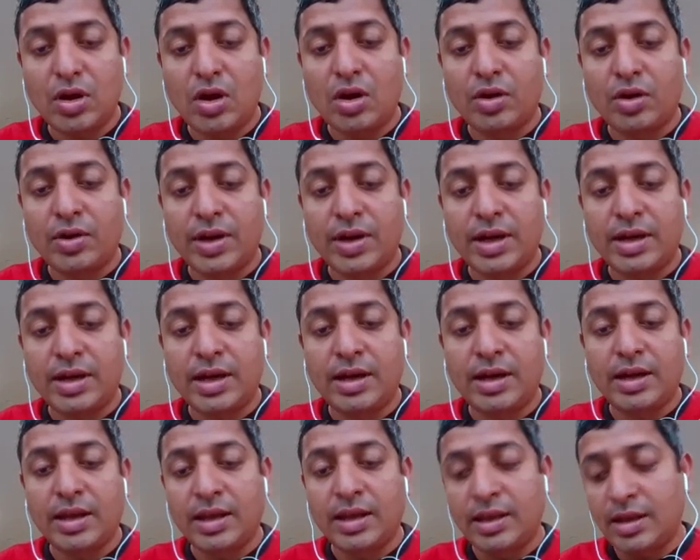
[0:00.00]
or
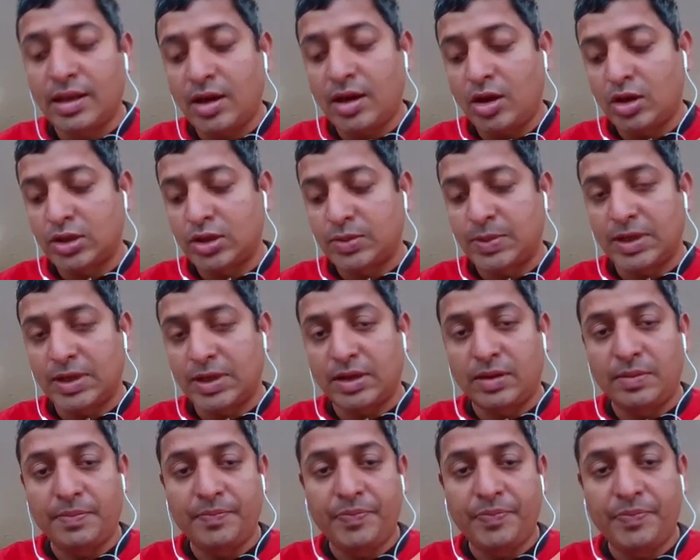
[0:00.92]
treated in the hospital.
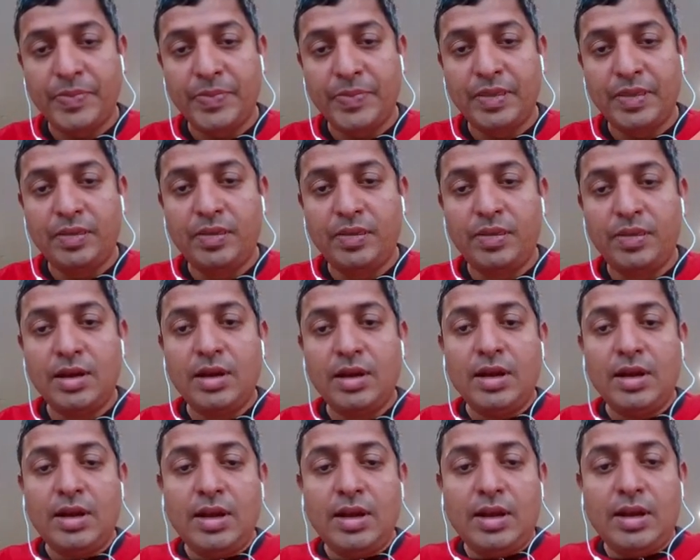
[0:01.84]

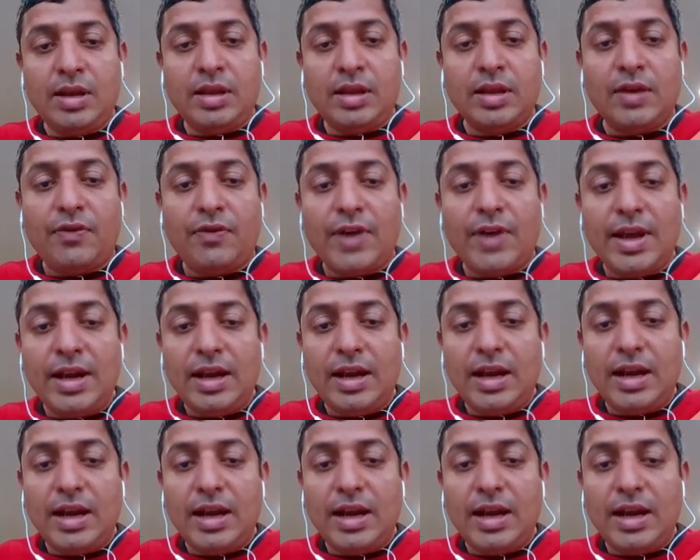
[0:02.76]
The final